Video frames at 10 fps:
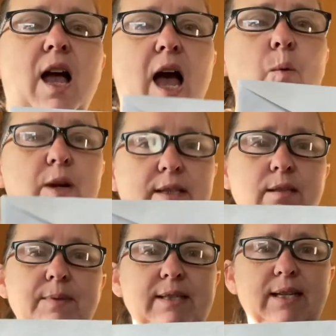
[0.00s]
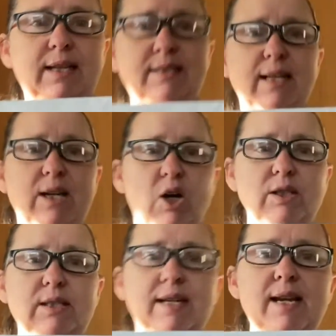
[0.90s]
I won some seeds at
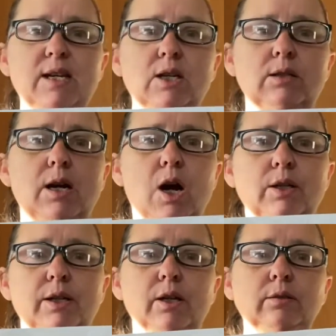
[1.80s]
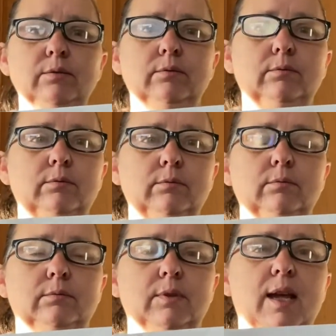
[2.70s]
Garden State Gardener,
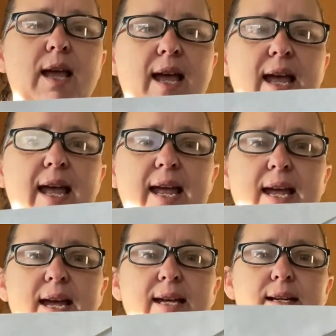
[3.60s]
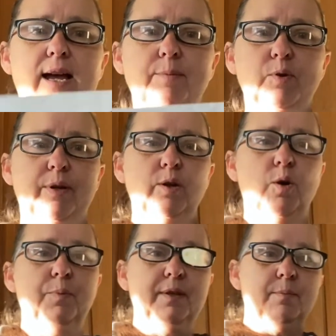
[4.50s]
and I'm going to
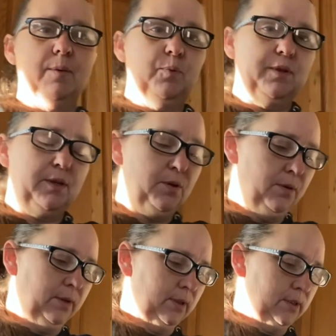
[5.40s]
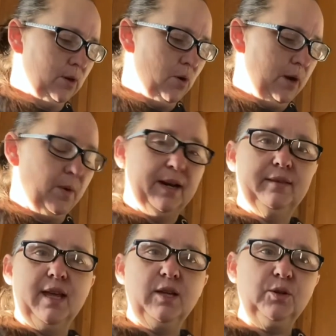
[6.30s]
open them up with you. So I want to
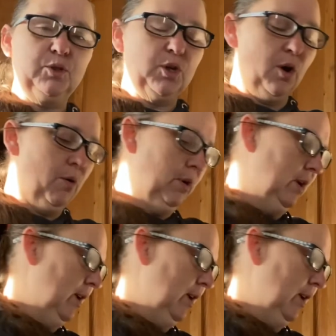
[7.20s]
thank you, Joe,